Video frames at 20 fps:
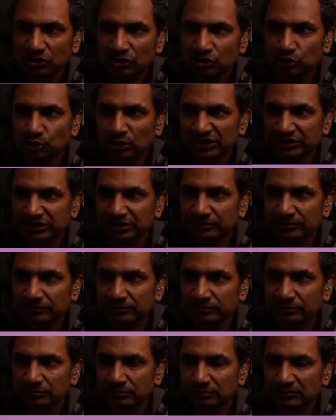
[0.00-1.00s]
Twitter
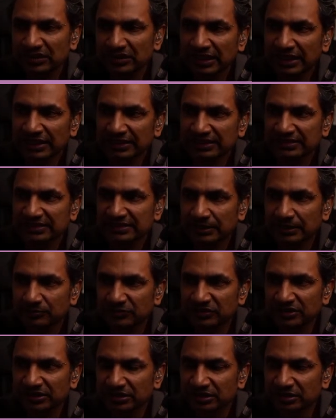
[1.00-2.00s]

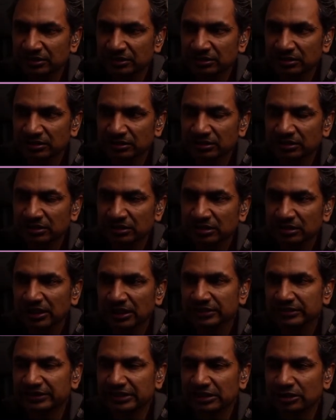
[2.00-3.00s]
accepted
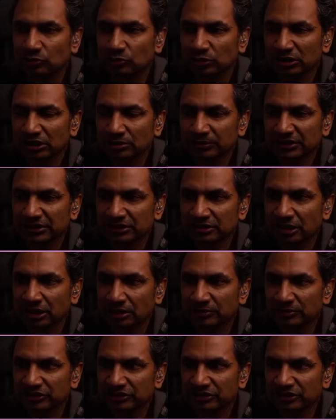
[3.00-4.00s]
that Neil Wilby's
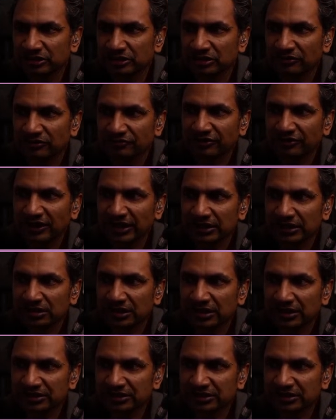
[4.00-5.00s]
comments
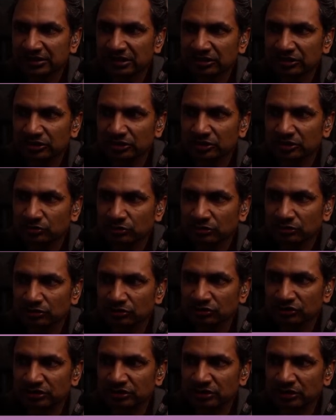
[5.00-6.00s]
violated the
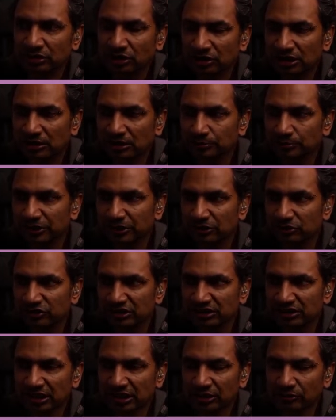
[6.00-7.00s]
rules on
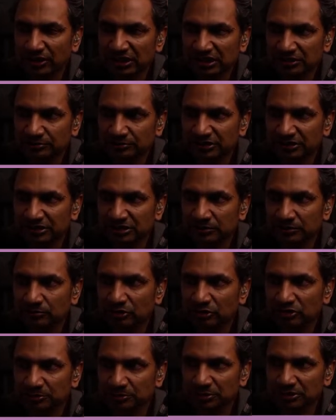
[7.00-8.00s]
abuse and harassment
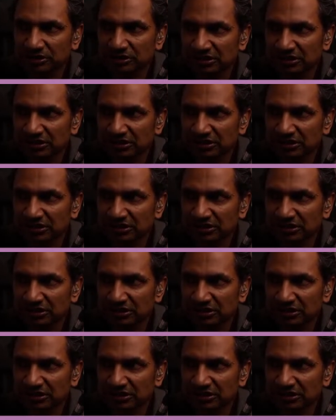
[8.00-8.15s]
multiple